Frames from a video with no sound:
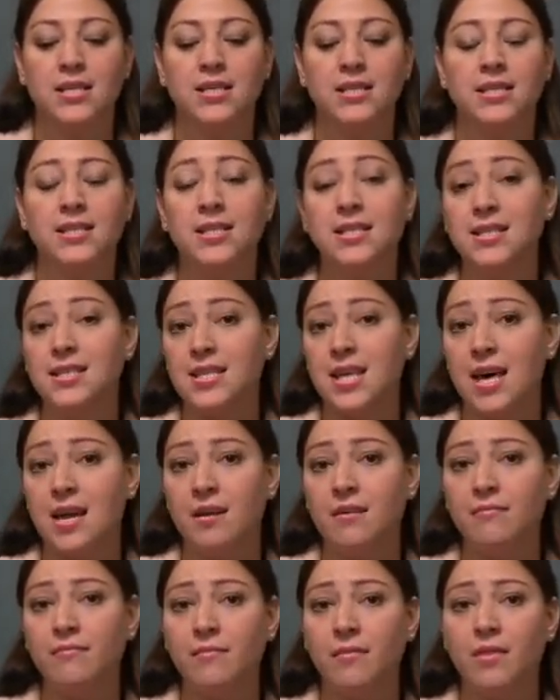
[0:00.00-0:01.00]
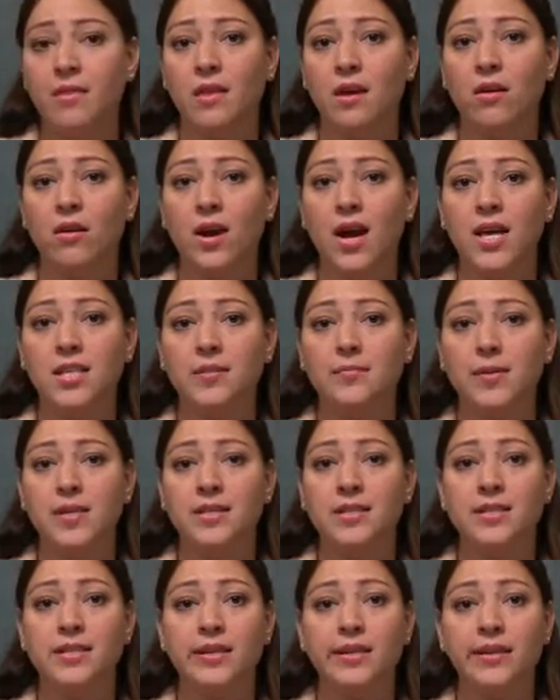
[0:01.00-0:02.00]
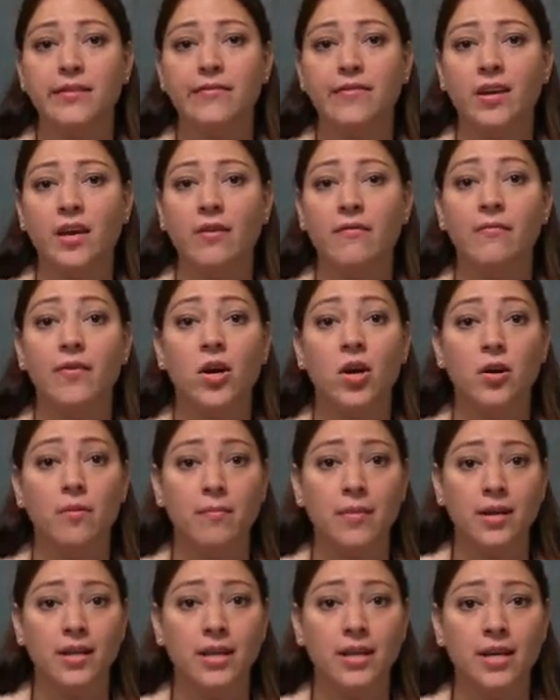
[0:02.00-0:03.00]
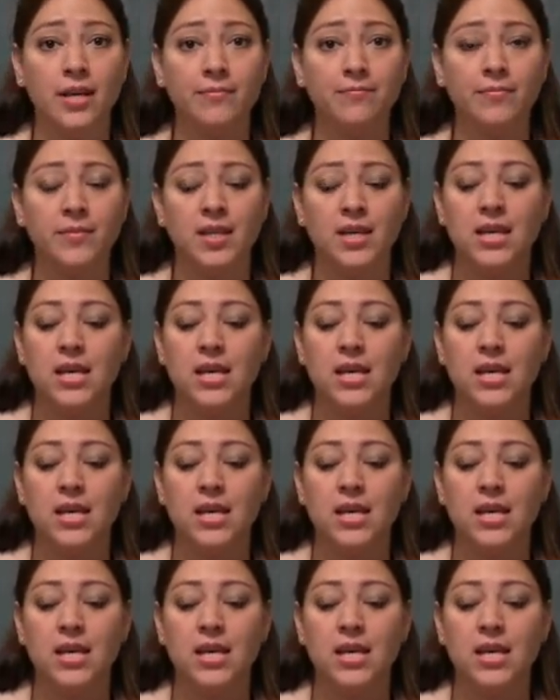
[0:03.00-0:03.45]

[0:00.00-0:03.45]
Since then, there has been significant variability